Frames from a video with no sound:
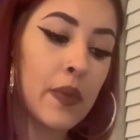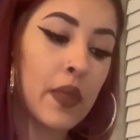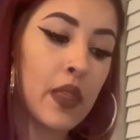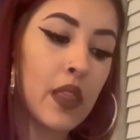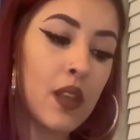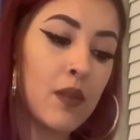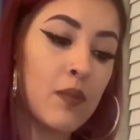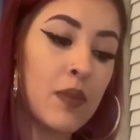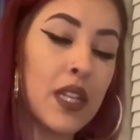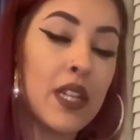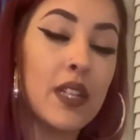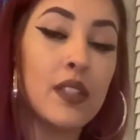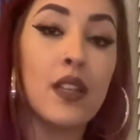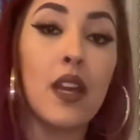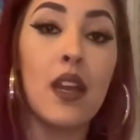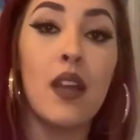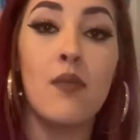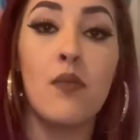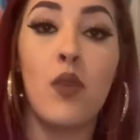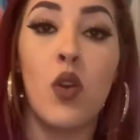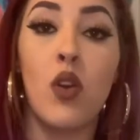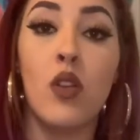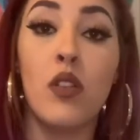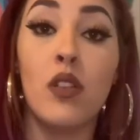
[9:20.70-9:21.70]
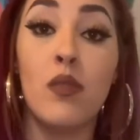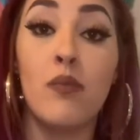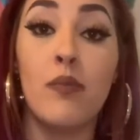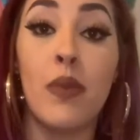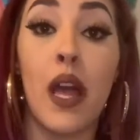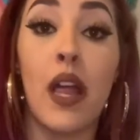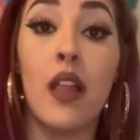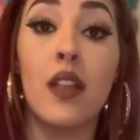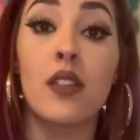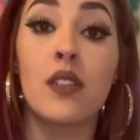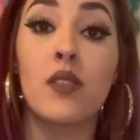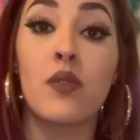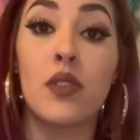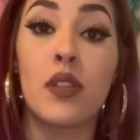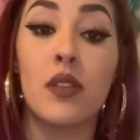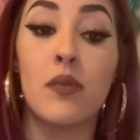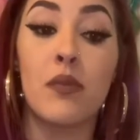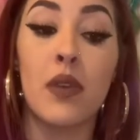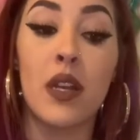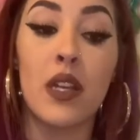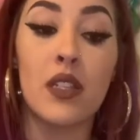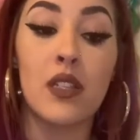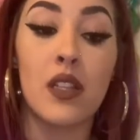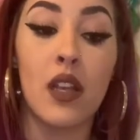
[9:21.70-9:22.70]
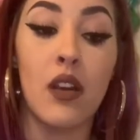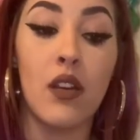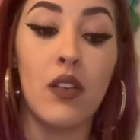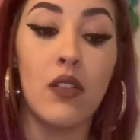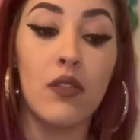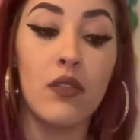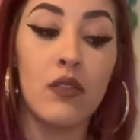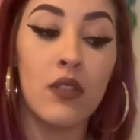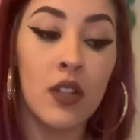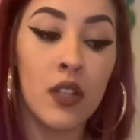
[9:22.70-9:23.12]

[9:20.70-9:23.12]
because I am whole and balanced within myself.